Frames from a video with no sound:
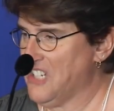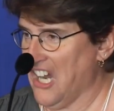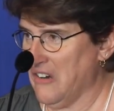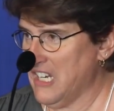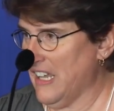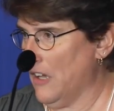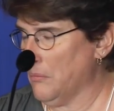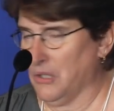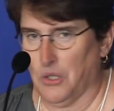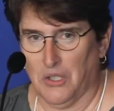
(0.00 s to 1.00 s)
tearing down
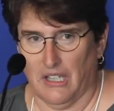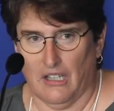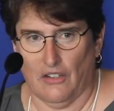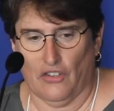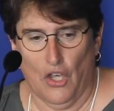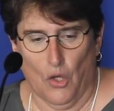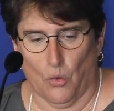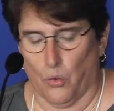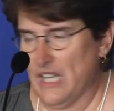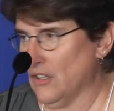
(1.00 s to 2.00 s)
buildings,
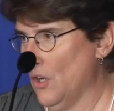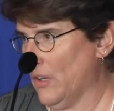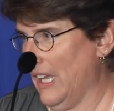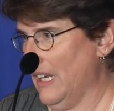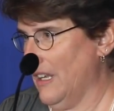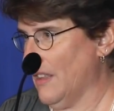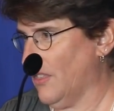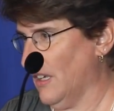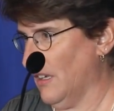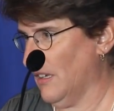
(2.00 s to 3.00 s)
relocating
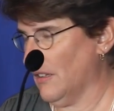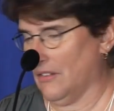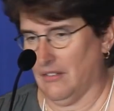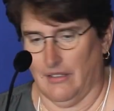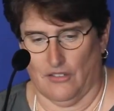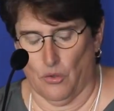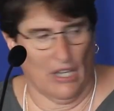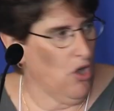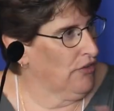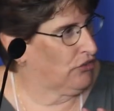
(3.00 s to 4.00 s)
things,
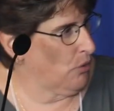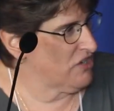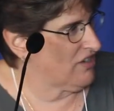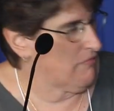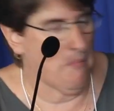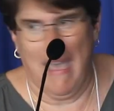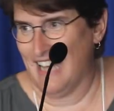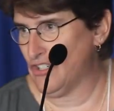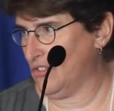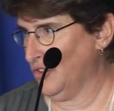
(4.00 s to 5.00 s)
doing all sorts of
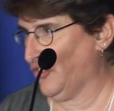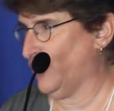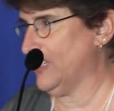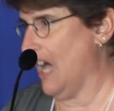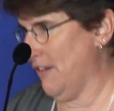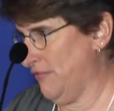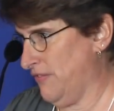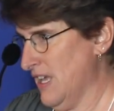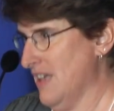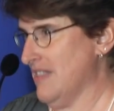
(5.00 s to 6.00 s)
magical
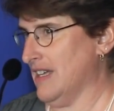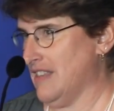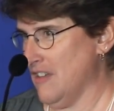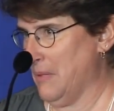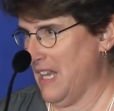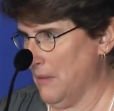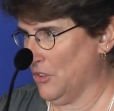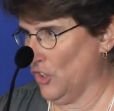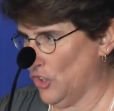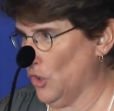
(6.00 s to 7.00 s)
stuff that they've been able
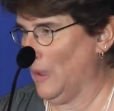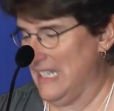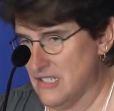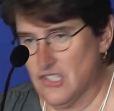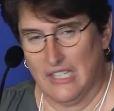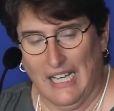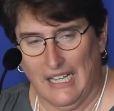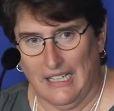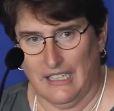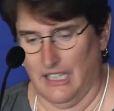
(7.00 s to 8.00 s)
to do
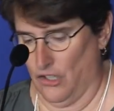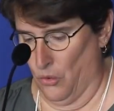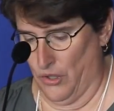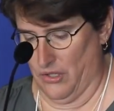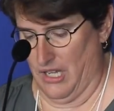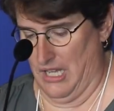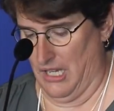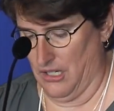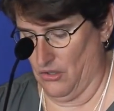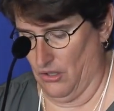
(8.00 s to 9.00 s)
inside in order to
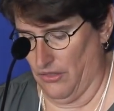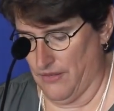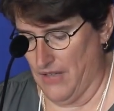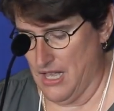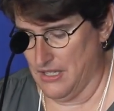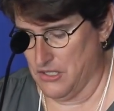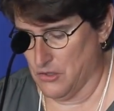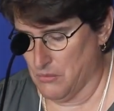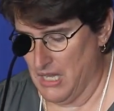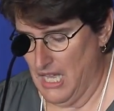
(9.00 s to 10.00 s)
handle the
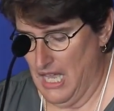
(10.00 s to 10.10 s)
volume.